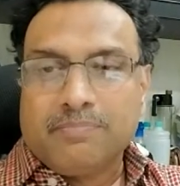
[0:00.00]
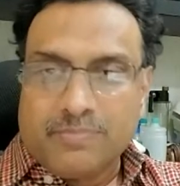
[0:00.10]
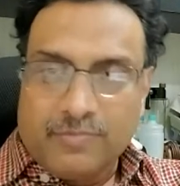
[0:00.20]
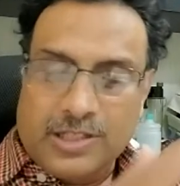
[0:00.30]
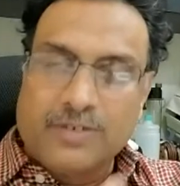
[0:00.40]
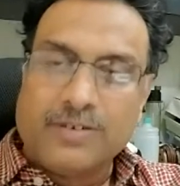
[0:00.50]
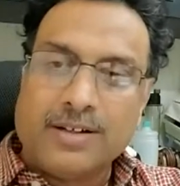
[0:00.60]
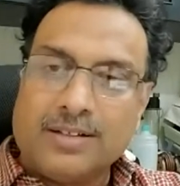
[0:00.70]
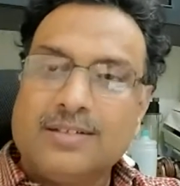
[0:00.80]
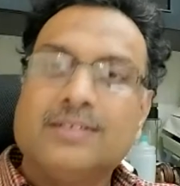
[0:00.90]

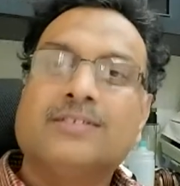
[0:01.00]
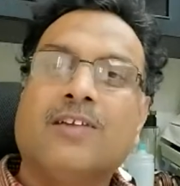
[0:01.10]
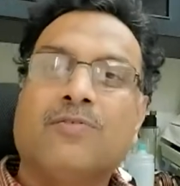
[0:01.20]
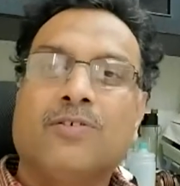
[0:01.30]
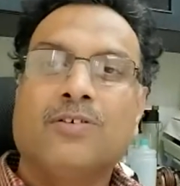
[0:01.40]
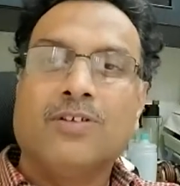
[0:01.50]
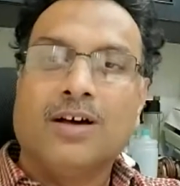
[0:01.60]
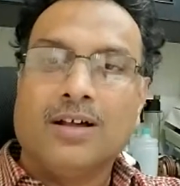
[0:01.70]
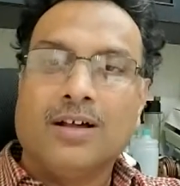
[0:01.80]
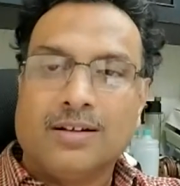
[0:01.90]
whichever cell phone
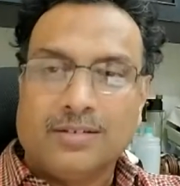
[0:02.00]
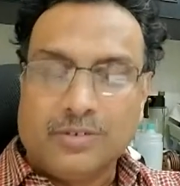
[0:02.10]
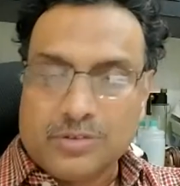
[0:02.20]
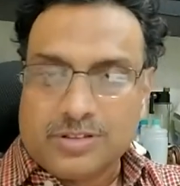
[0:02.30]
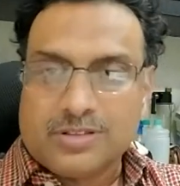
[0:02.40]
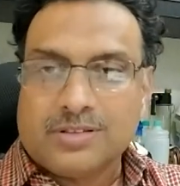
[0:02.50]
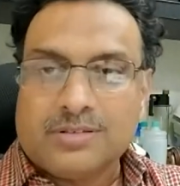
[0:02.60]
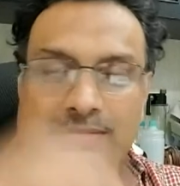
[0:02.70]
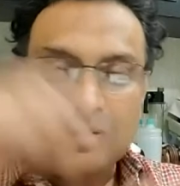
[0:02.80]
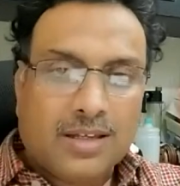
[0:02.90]
or use
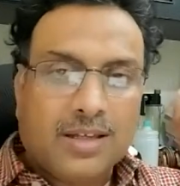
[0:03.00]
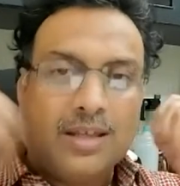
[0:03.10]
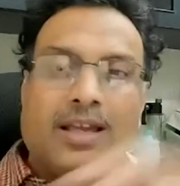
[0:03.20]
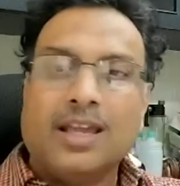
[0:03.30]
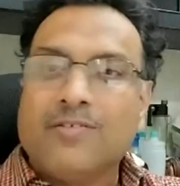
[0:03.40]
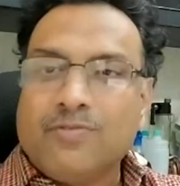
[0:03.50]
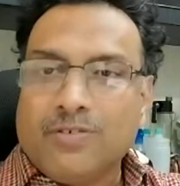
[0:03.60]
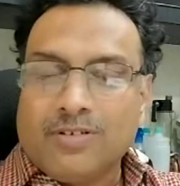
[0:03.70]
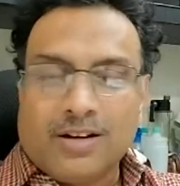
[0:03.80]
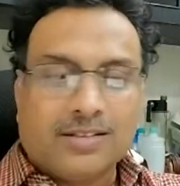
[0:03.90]

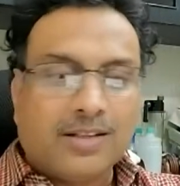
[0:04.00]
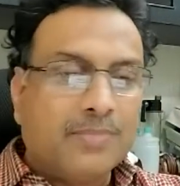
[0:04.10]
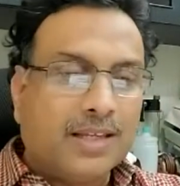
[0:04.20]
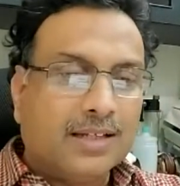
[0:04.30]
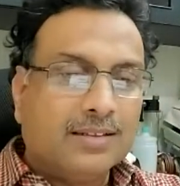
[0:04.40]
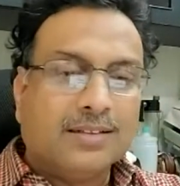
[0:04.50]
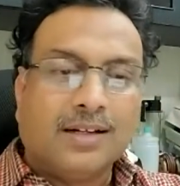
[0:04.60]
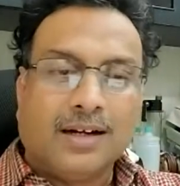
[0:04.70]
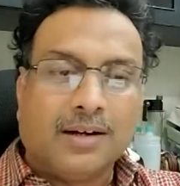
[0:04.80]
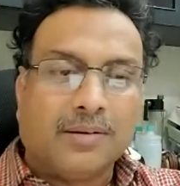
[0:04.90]
earphone or something.
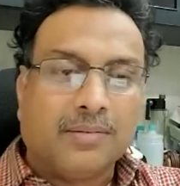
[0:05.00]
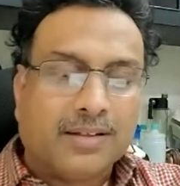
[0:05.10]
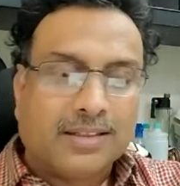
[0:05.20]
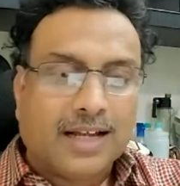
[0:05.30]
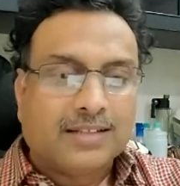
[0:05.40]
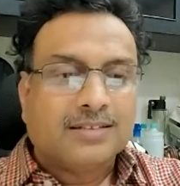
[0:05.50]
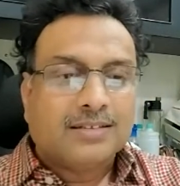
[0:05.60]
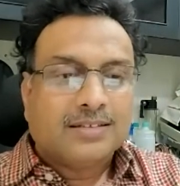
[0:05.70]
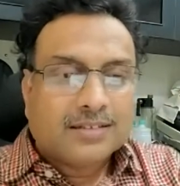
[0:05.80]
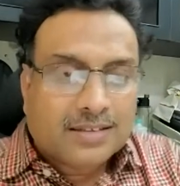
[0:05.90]

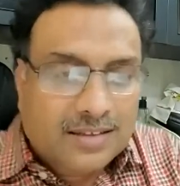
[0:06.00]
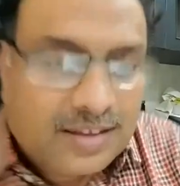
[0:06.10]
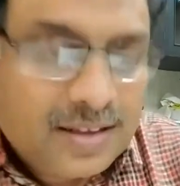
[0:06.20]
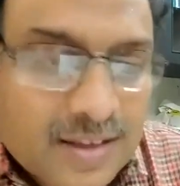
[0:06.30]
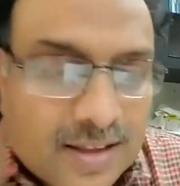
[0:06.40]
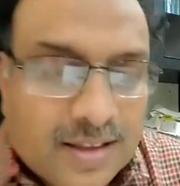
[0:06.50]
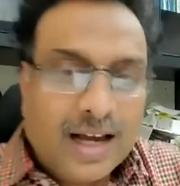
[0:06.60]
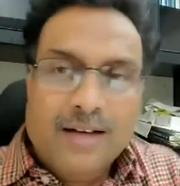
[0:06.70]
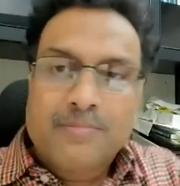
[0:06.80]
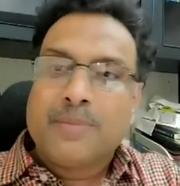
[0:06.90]
That's,
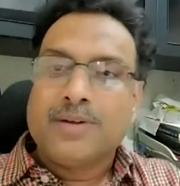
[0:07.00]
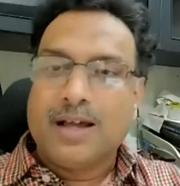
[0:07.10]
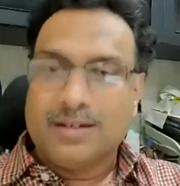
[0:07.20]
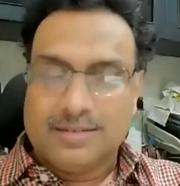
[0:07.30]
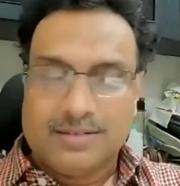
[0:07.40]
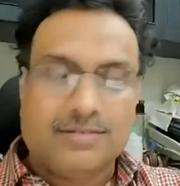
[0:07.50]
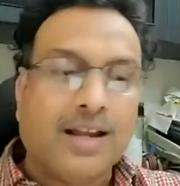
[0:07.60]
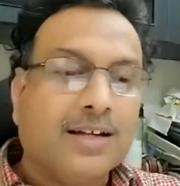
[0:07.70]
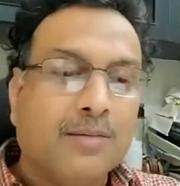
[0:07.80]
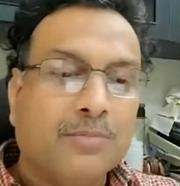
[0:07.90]
yeah, maybe I'll
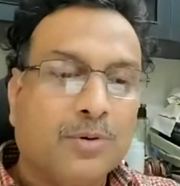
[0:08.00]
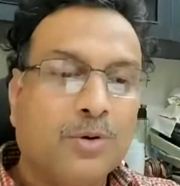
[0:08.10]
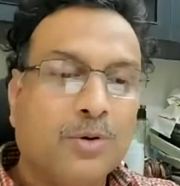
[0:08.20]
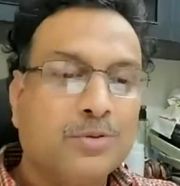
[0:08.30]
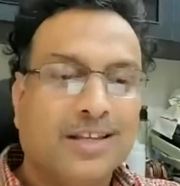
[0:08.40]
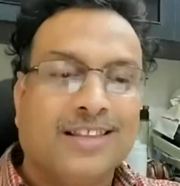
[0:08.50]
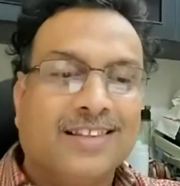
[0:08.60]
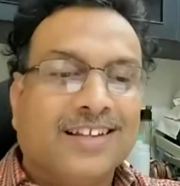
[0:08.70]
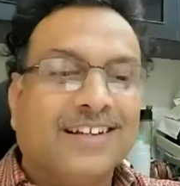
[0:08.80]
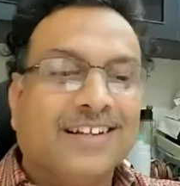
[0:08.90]
try come close and
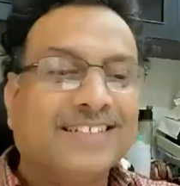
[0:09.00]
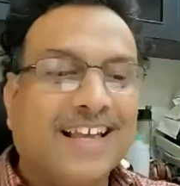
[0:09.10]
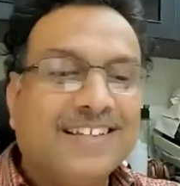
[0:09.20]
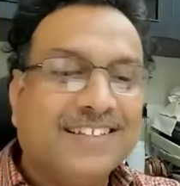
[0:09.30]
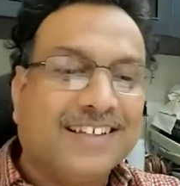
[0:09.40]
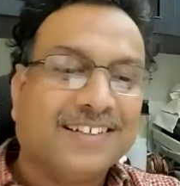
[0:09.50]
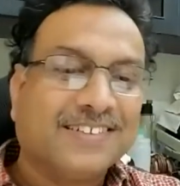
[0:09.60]
then say, yeah.